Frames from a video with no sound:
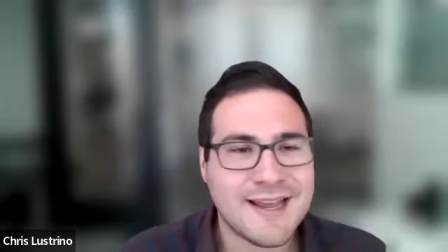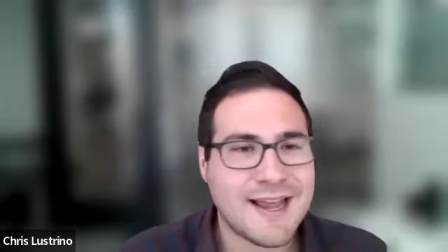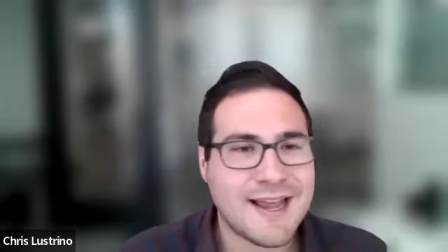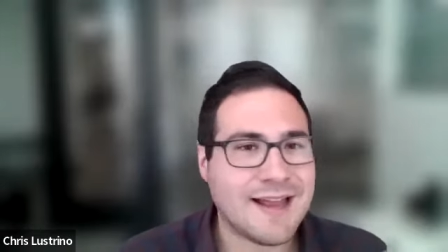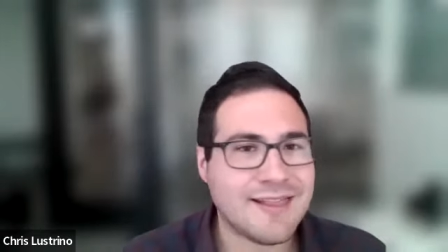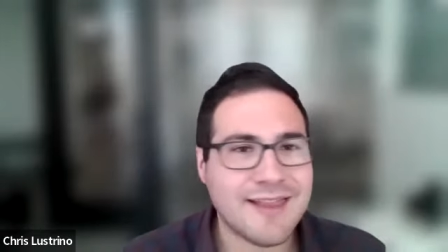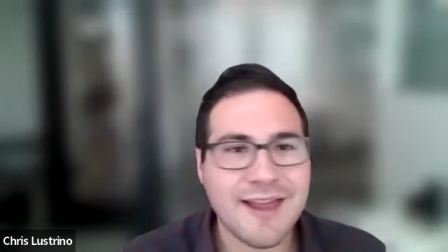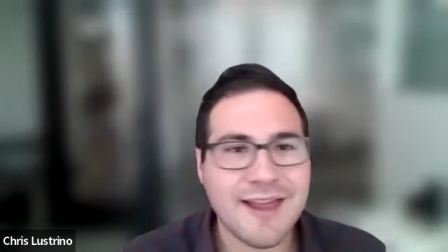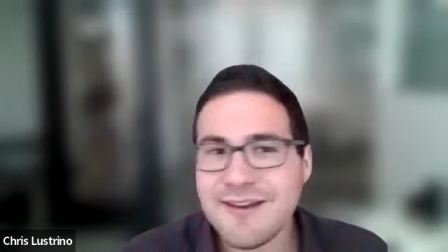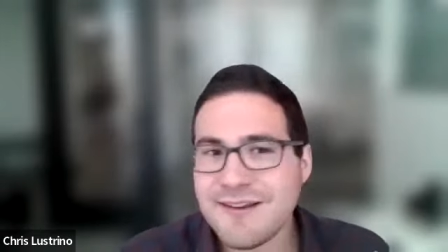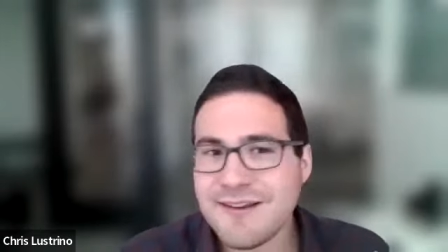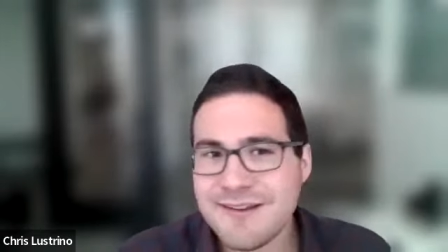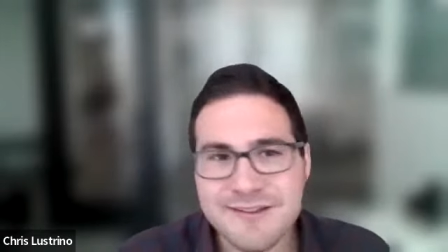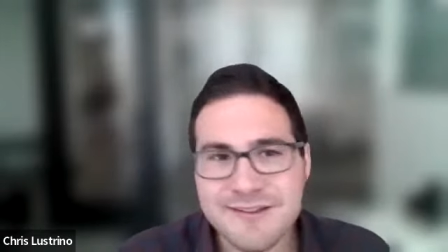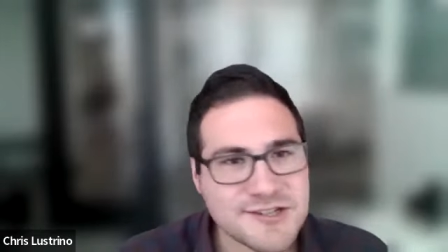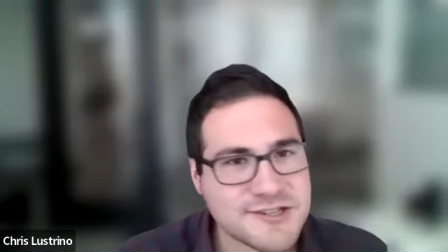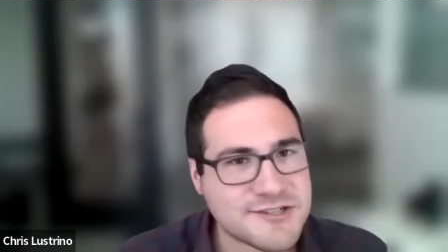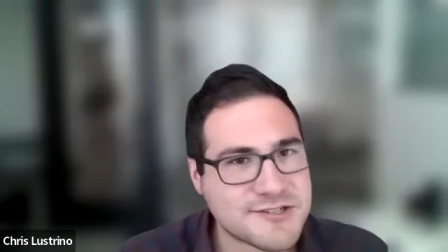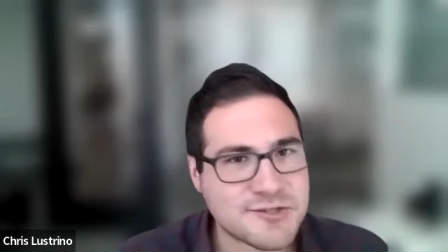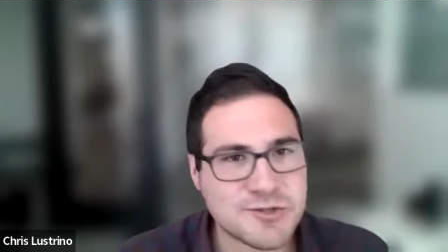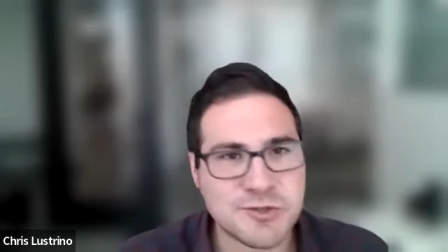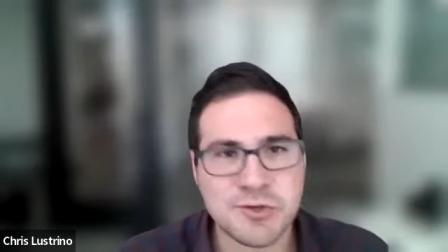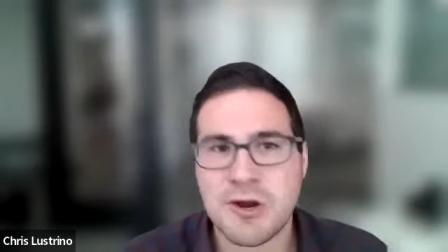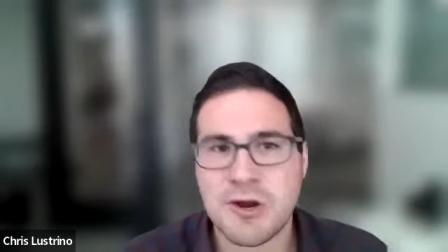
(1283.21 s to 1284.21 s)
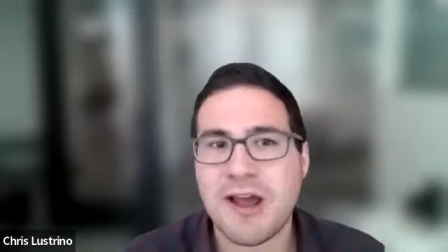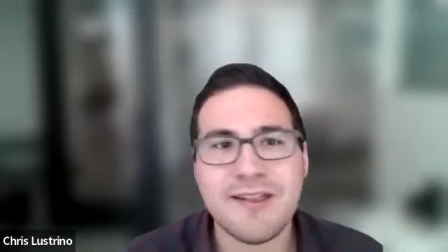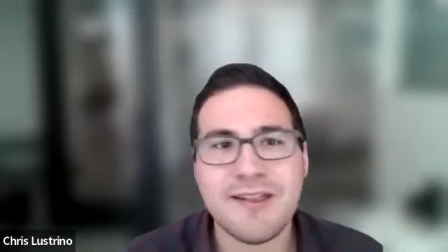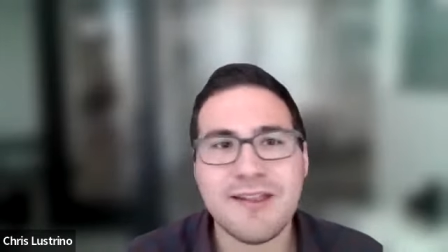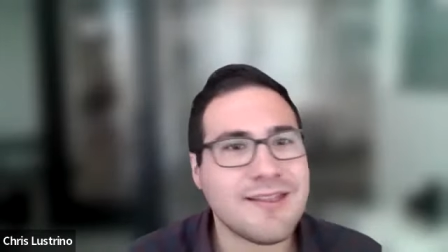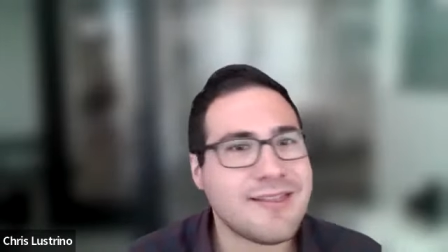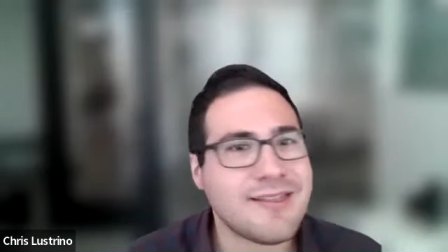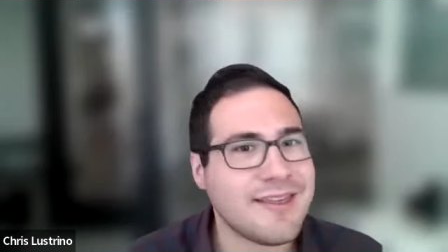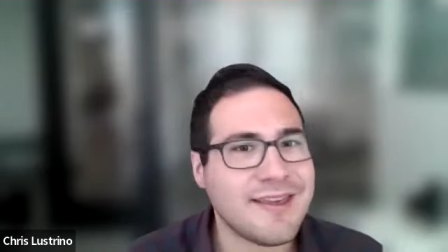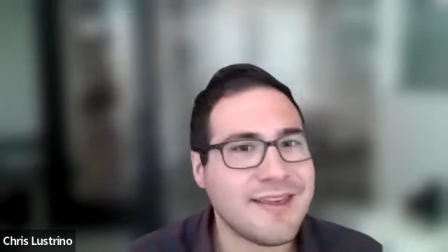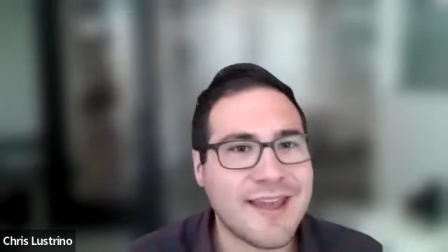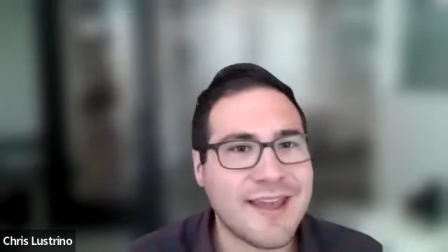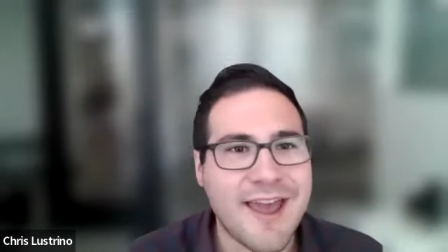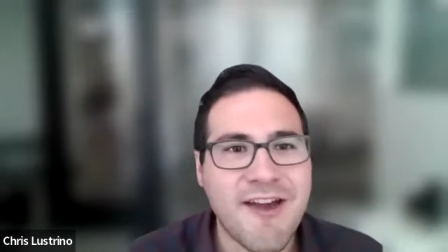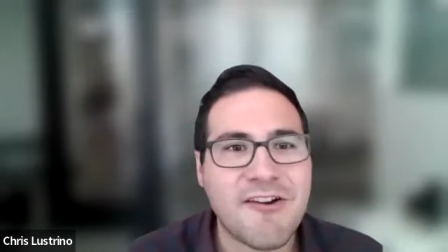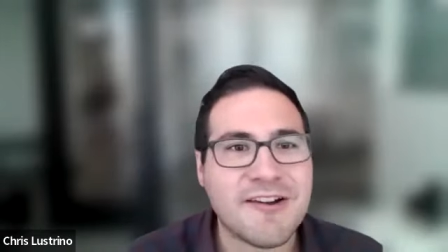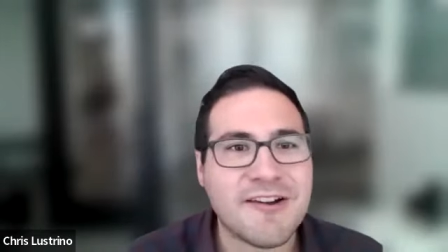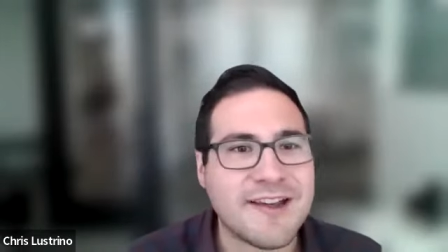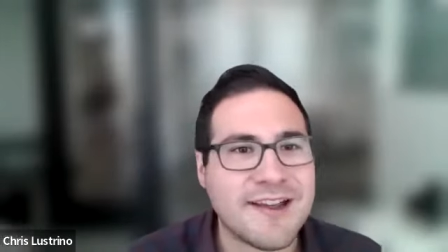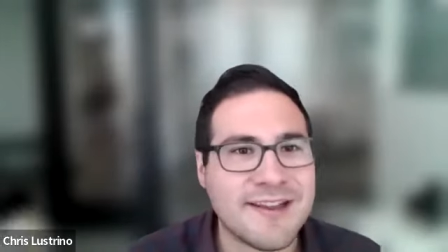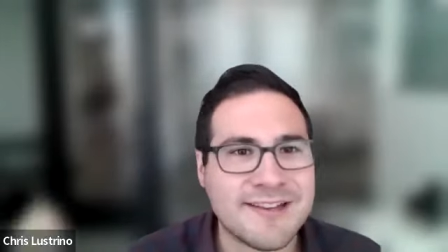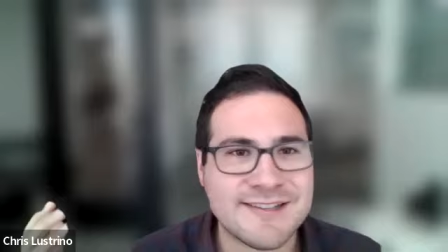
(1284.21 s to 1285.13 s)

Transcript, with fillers: and letting you just try the thing out